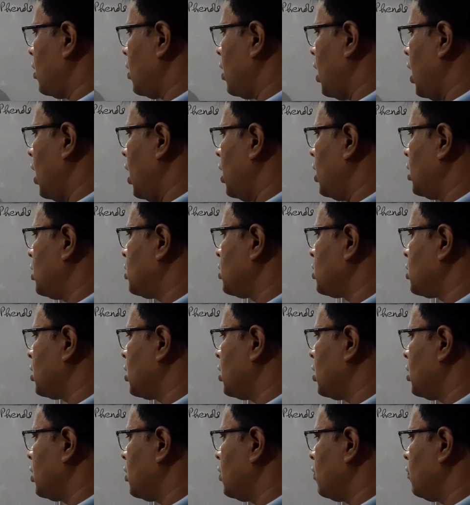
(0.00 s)
and
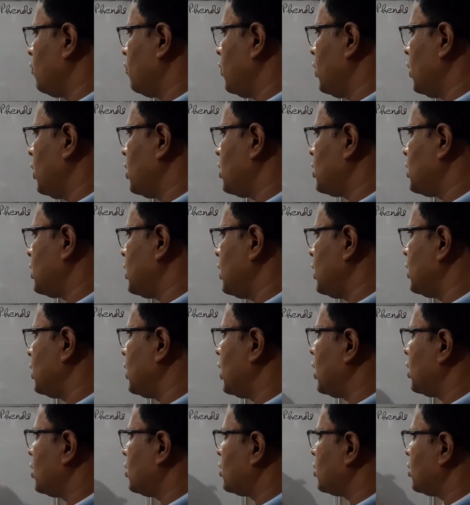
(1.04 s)
we see
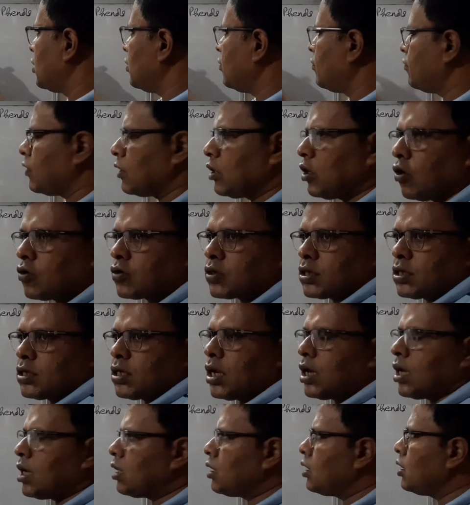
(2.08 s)
that
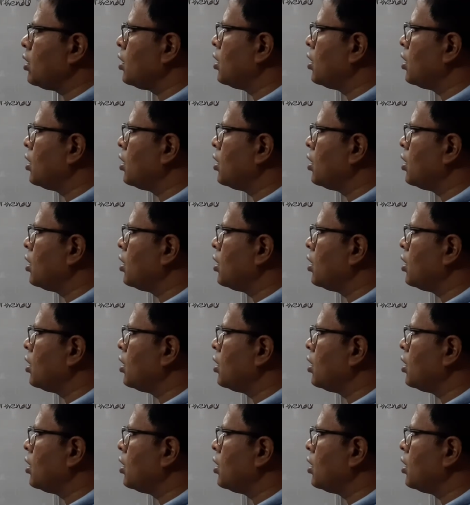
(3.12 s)
phenoxidine